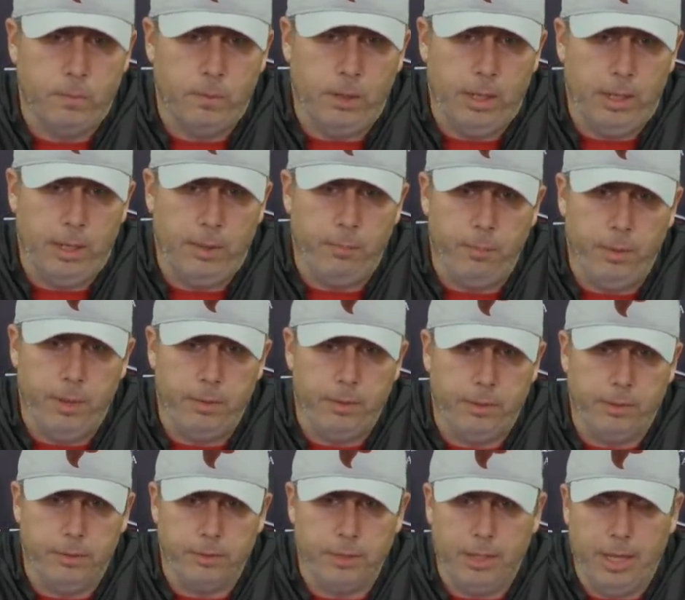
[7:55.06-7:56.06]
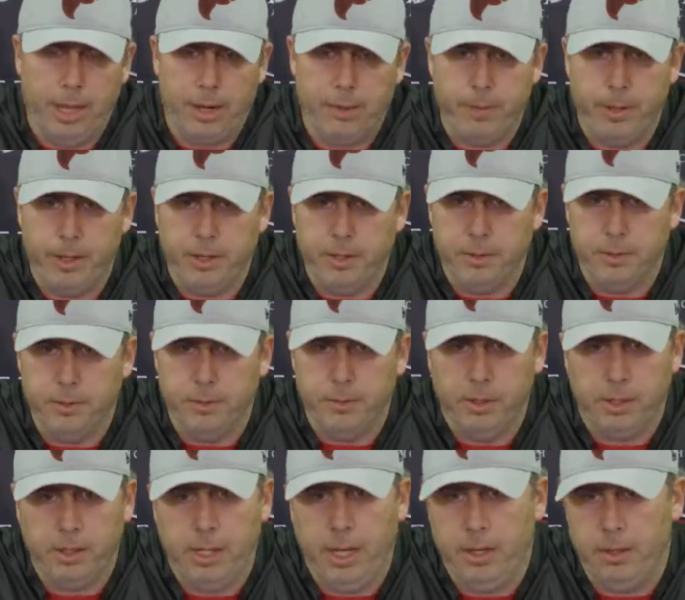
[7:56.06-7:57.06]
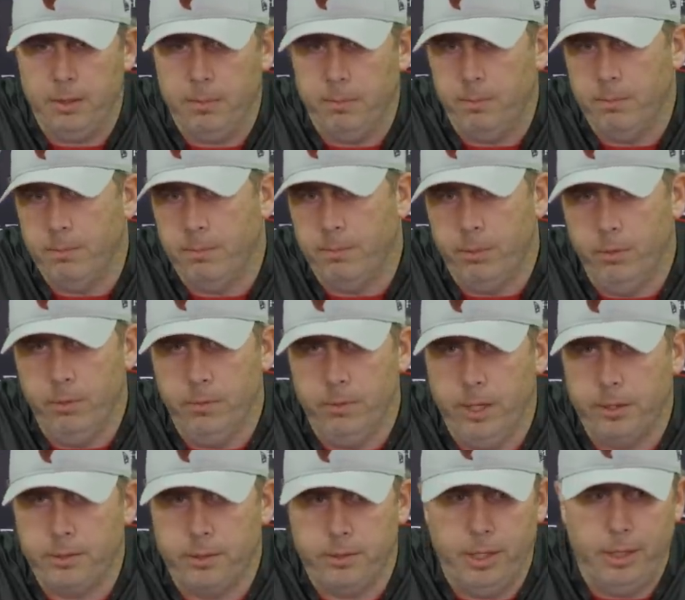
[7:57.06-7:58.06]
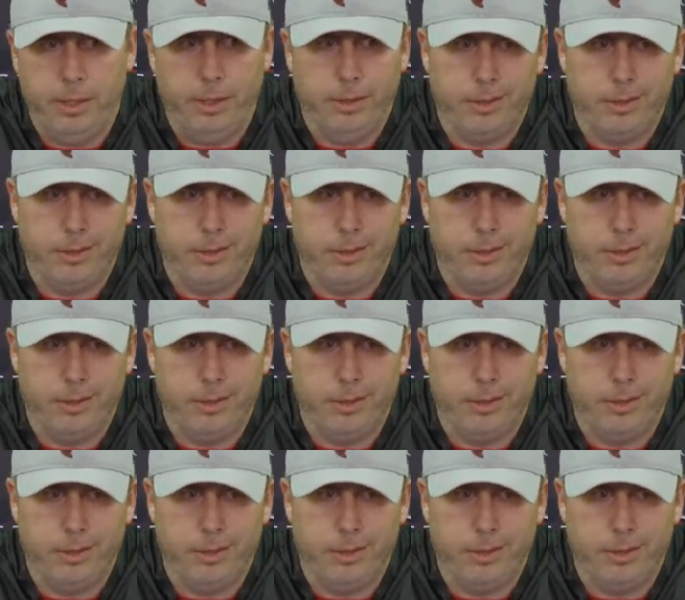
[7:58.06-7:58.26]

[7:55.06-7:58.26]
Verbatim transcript: Um, I think there's a lot of things Kyle proved yesterday.